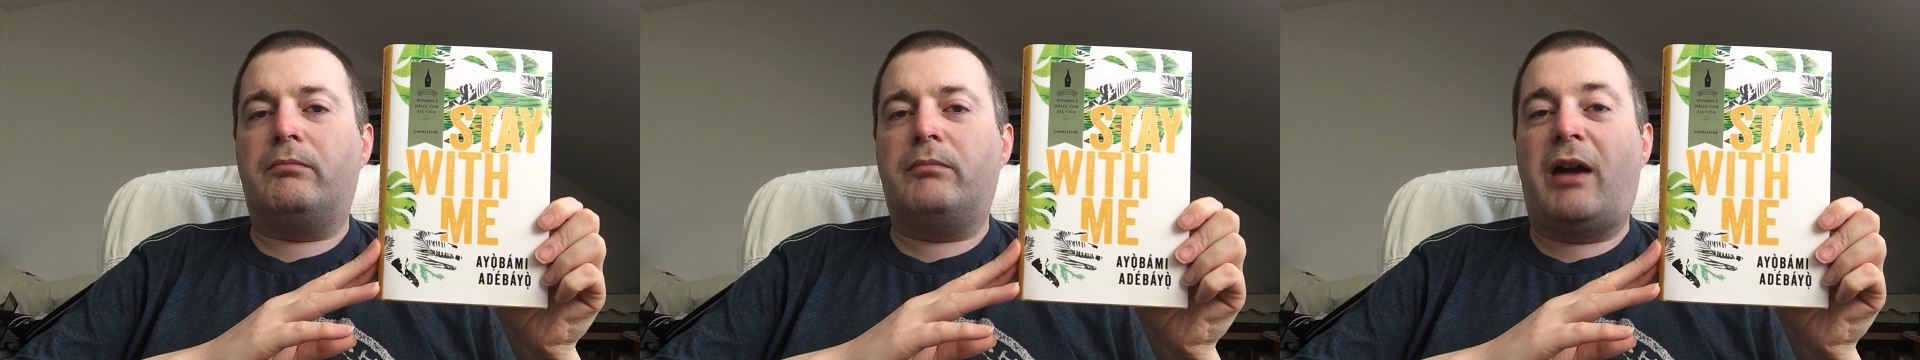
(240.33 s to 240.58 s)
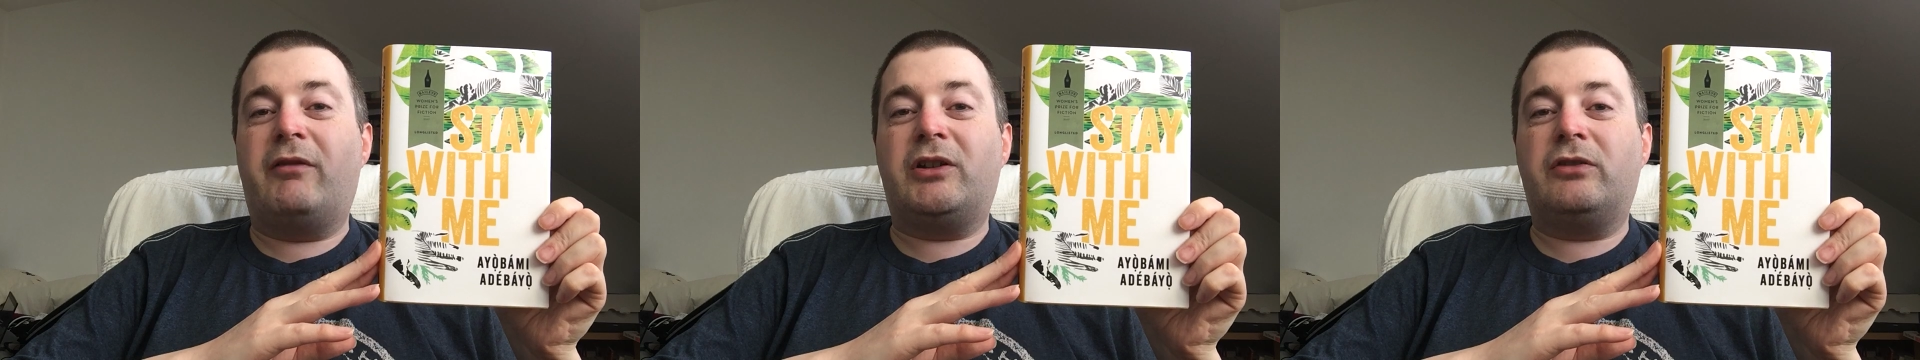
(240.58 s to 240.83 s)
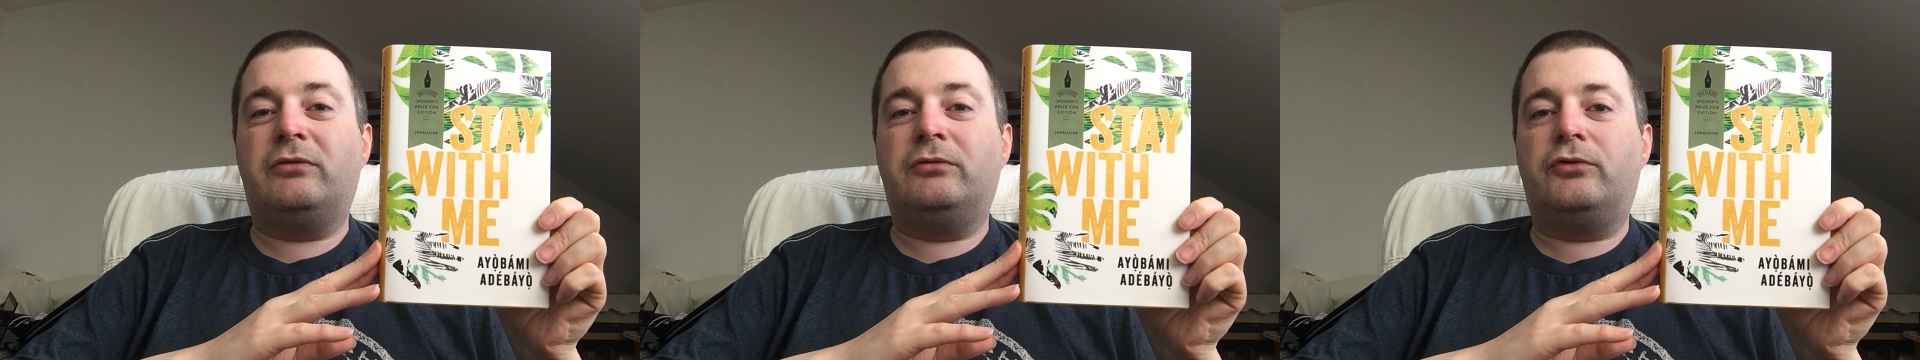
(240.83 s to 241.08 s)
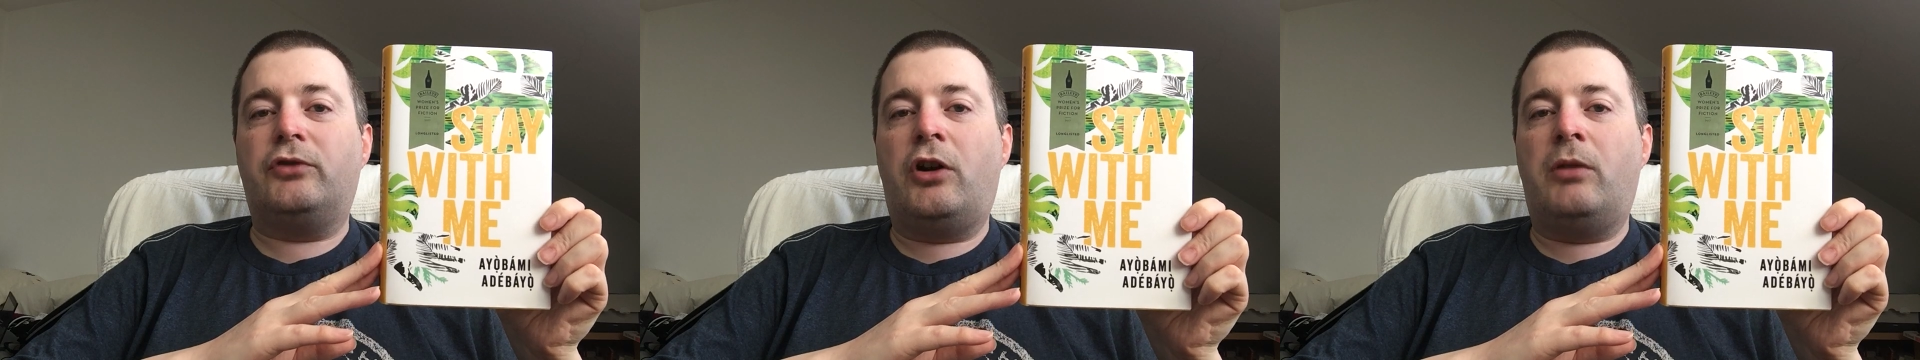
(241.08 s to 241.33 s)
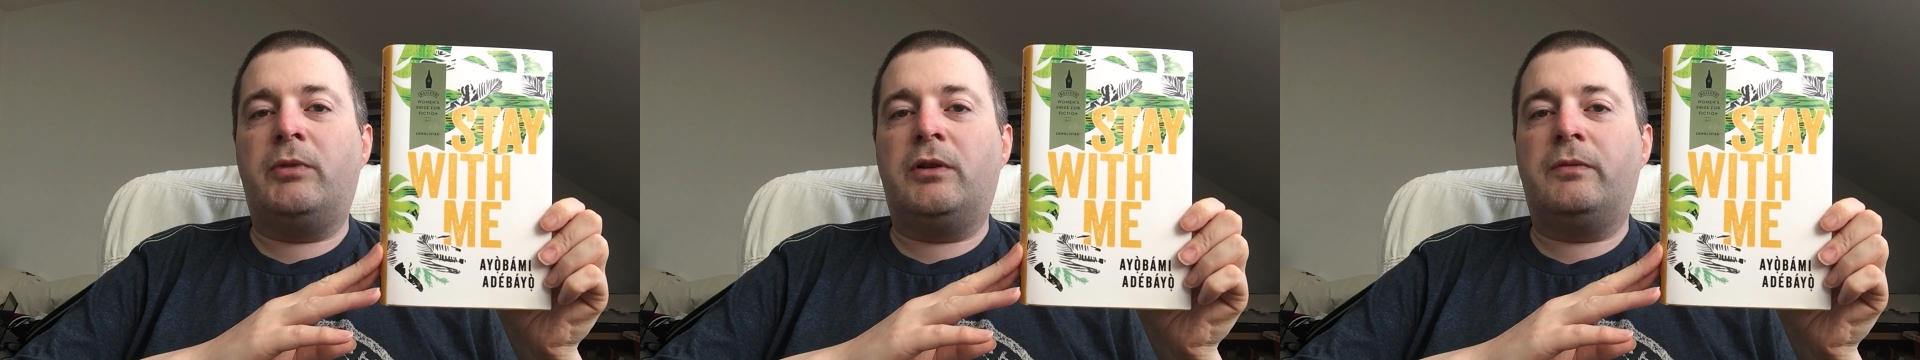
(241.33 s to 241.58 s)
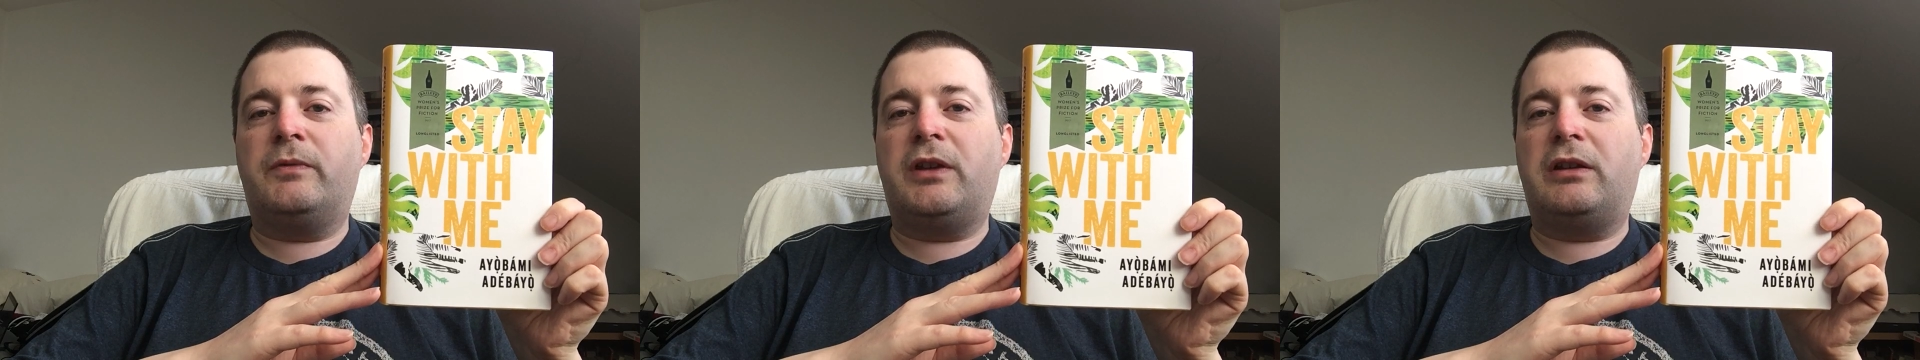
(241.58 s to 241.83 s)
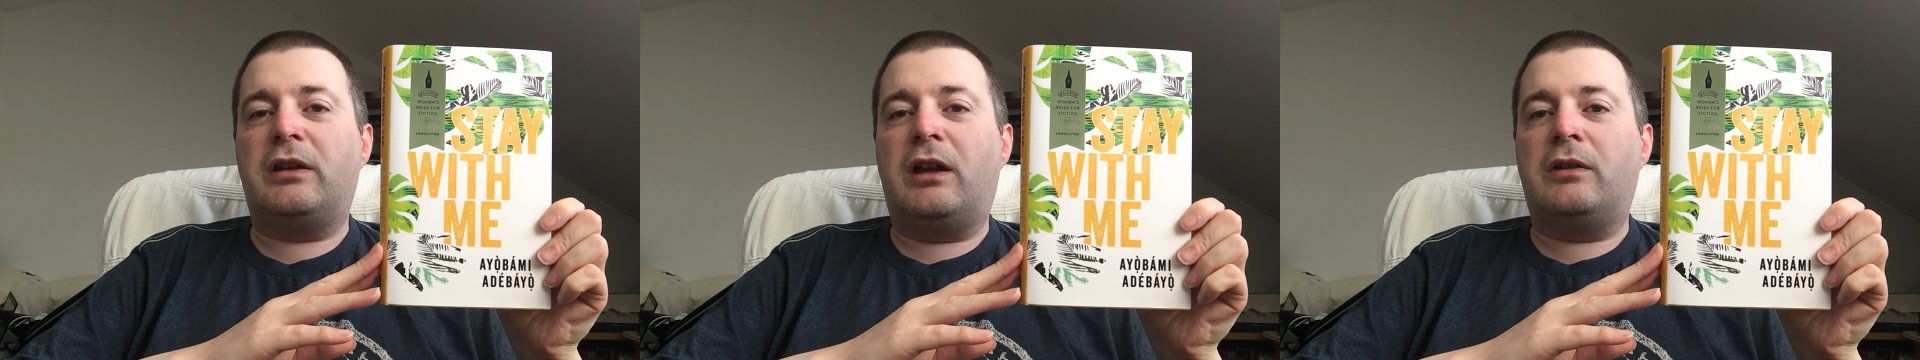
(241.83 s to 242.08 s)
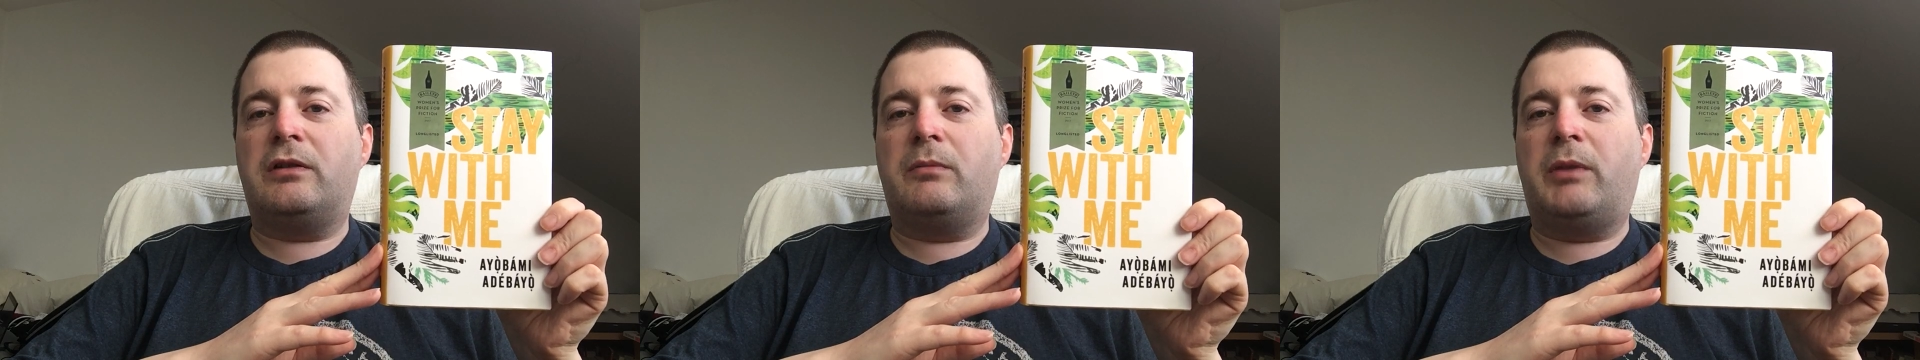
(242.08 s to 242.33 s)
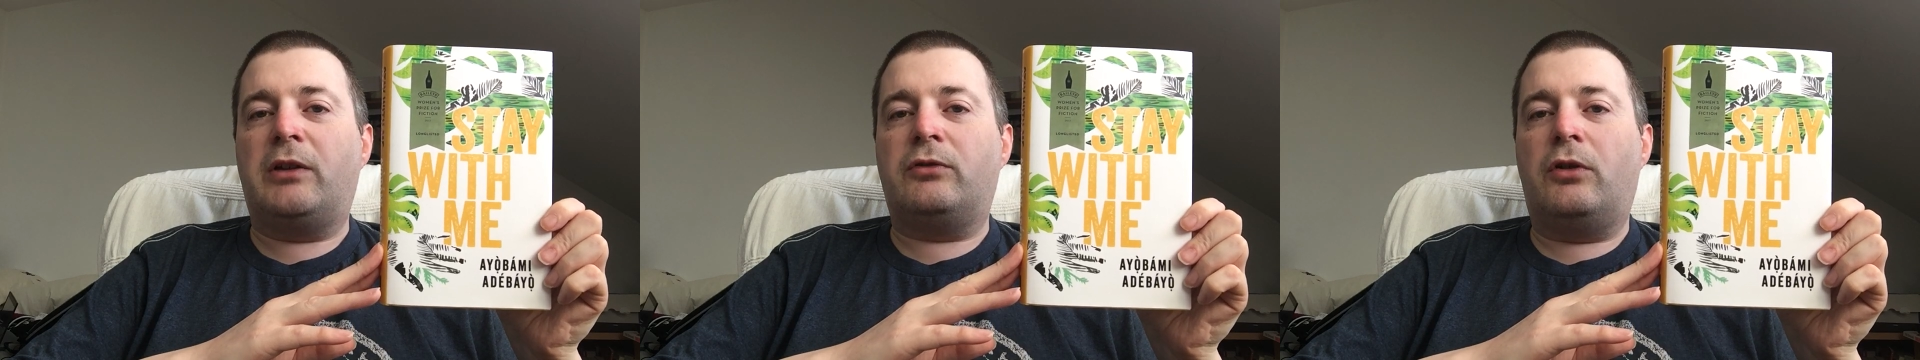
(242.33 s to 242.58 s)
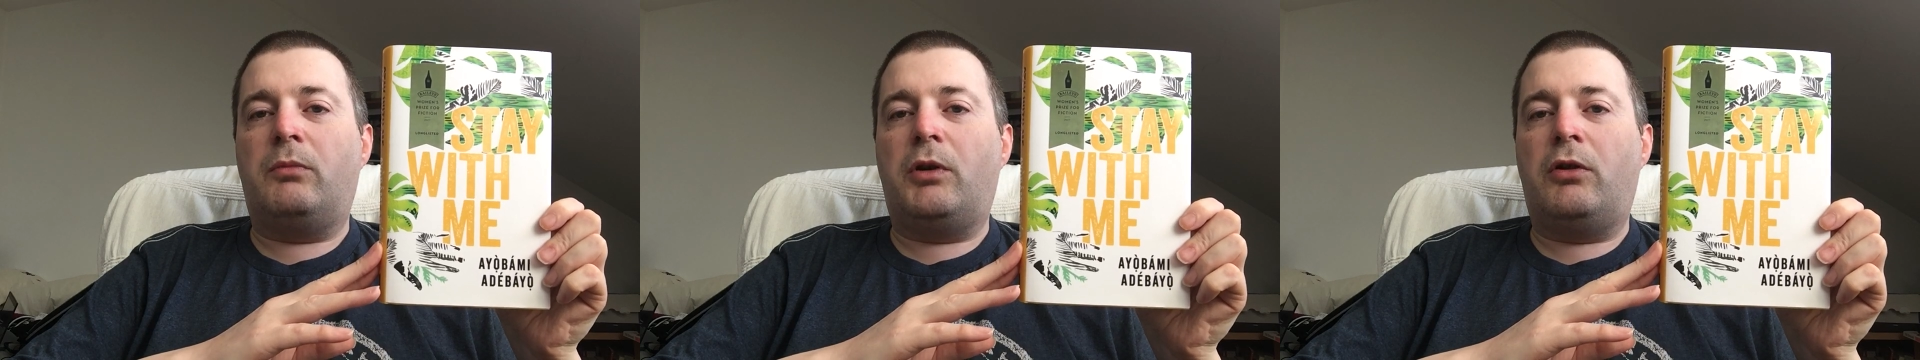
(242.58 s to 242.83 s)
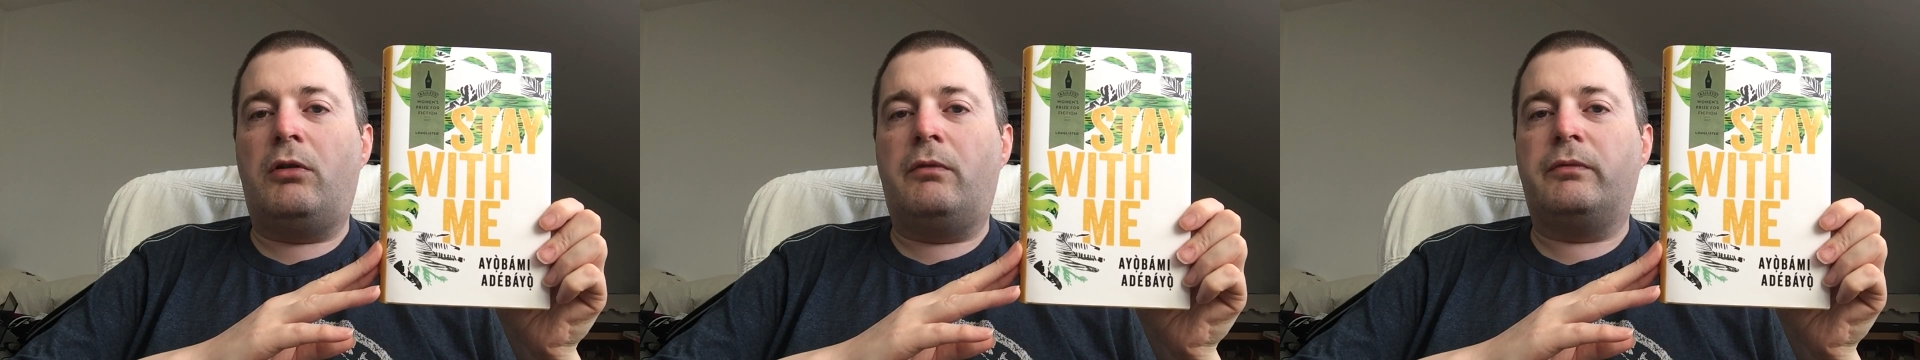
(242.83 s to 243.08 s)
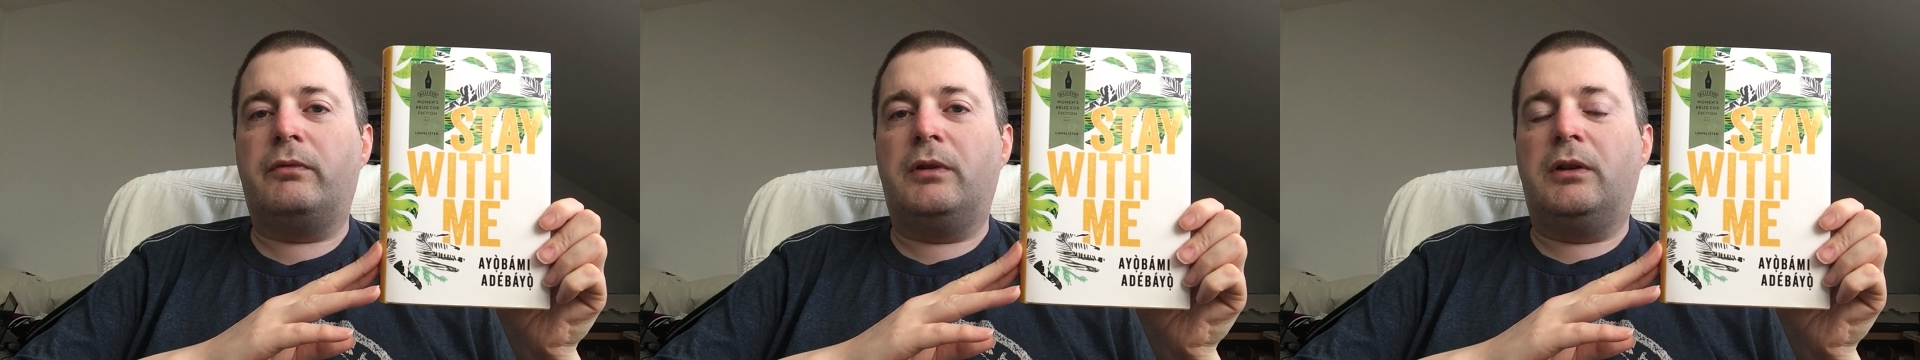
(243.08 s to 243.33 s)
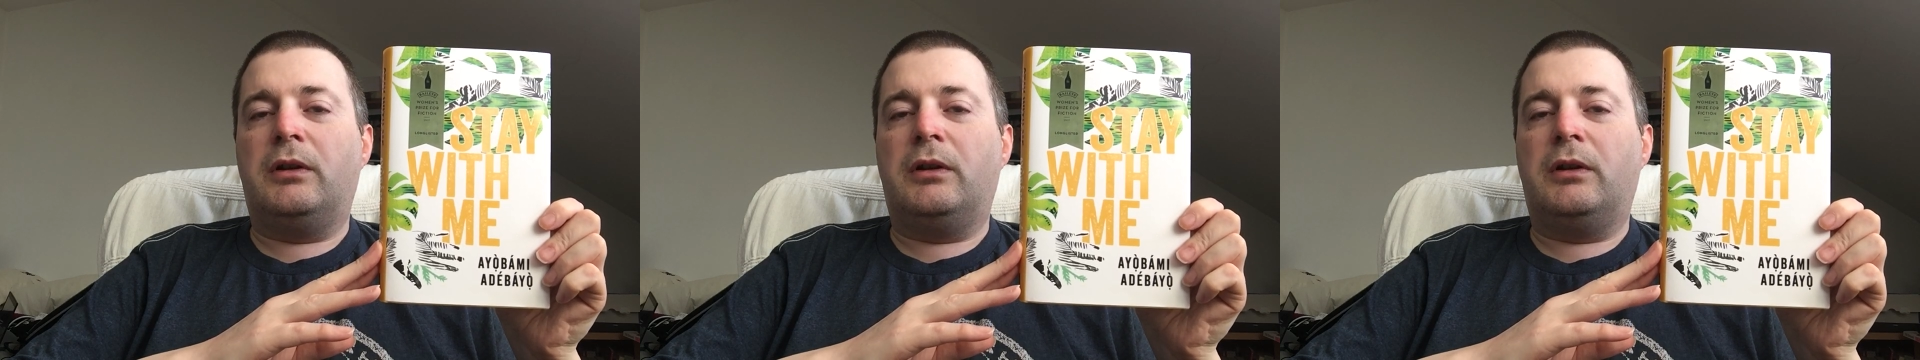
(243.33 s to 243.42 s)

marital drama set against the backdrop of